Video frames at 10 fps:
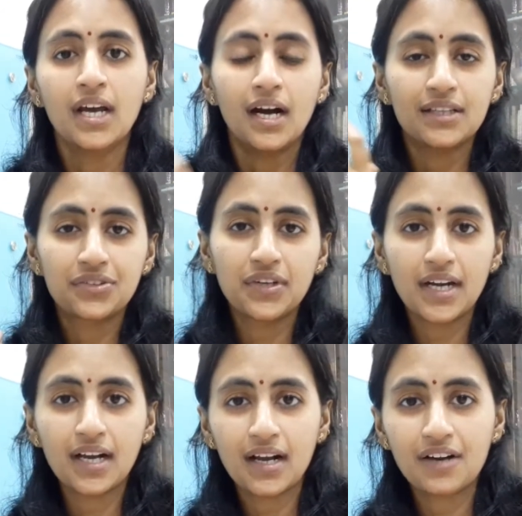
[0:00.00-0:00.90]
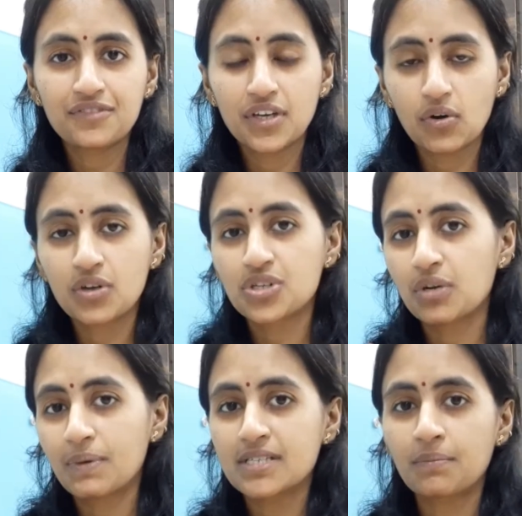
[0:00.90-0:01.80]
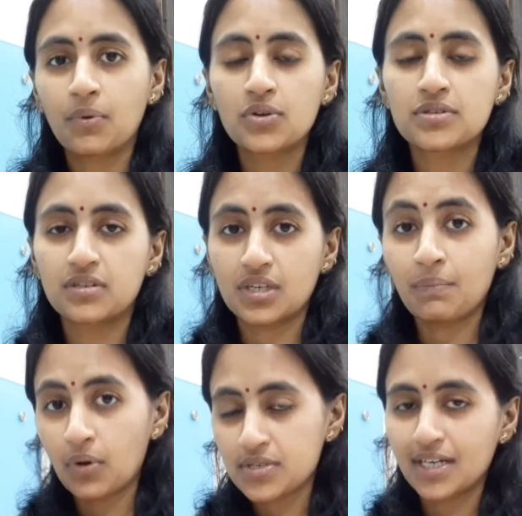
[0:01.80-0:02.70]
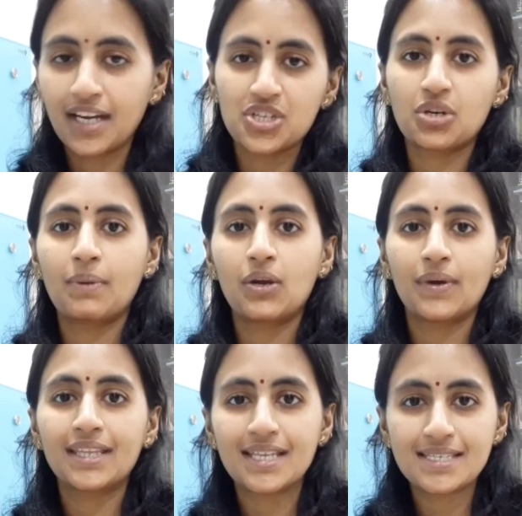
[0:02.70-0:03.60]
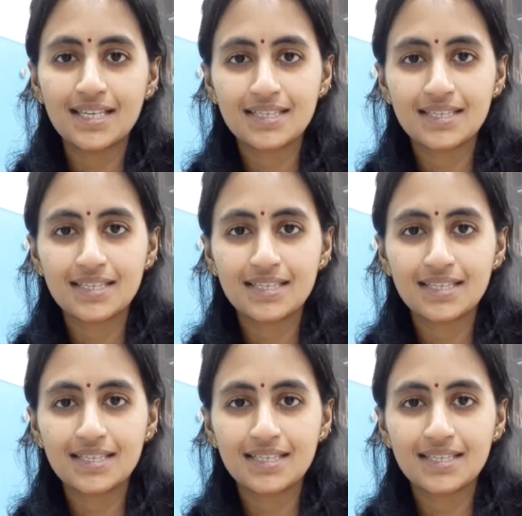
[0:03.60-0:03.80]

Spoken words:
a 3.5-year-old should be supposedly should be doing this,